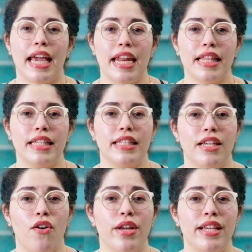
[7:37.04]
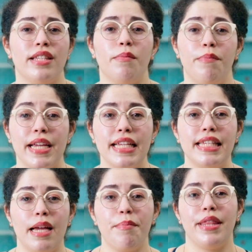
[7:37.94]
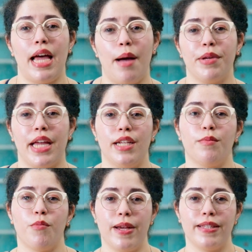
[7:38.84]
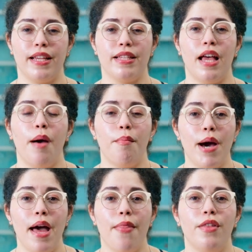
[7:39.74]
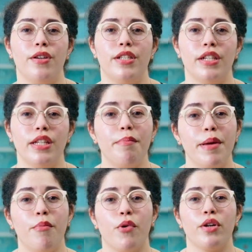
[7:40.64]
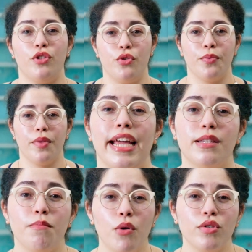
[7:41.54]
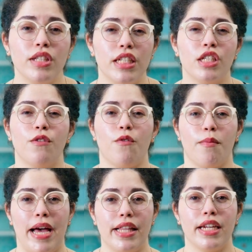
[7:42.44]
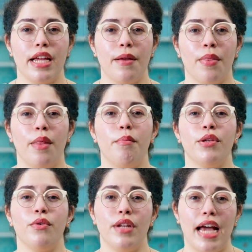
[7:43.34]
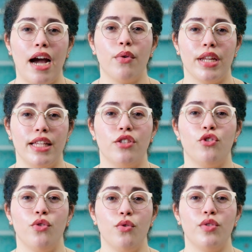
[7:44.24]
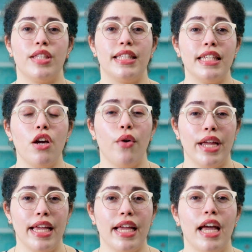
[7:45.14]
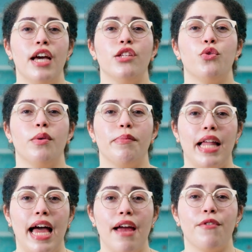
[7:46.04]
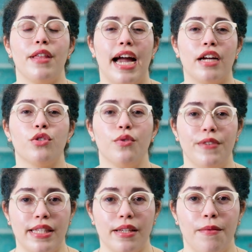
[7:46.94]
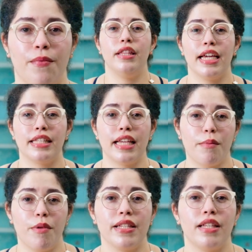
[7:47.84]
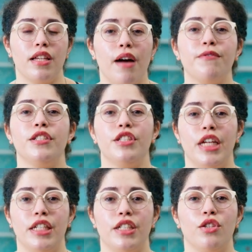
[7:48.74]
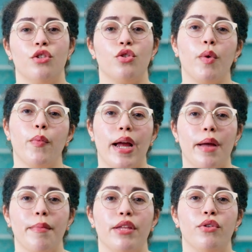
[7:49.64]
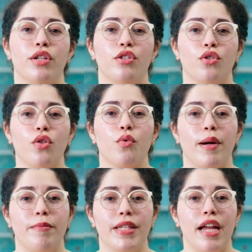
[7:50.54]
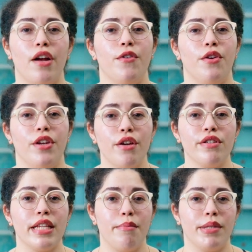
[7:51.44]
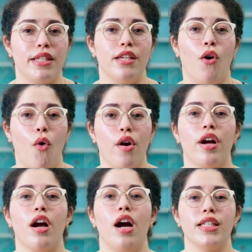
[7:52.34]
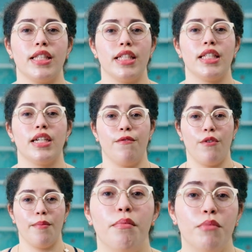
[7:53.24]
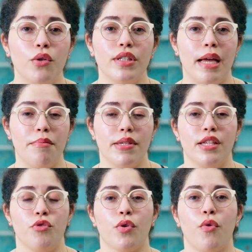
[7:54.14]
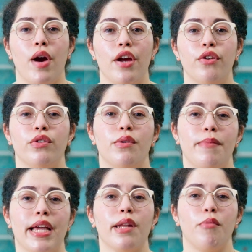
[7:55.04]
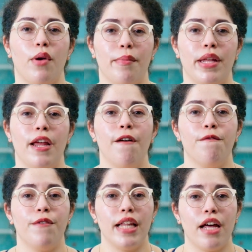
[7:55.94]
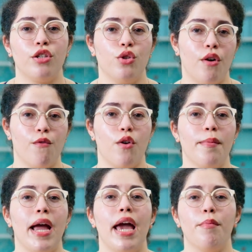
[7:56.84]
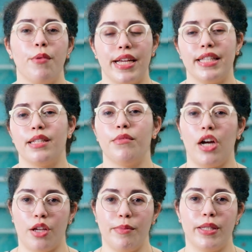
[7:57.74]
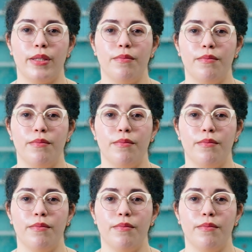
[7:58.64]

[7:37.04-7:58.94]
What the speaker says: Getting the COE is the biggest step in the application process, but there's still a bit more to do. It's mostly just a formality, but you now need to use the COE to apply for the actual visa. The exact process often changes, so we recommend you consult the website of your nearest embassy or consulate to confirm. Most embassies require you to make an appointment, fill out a short form, and bring in some documents.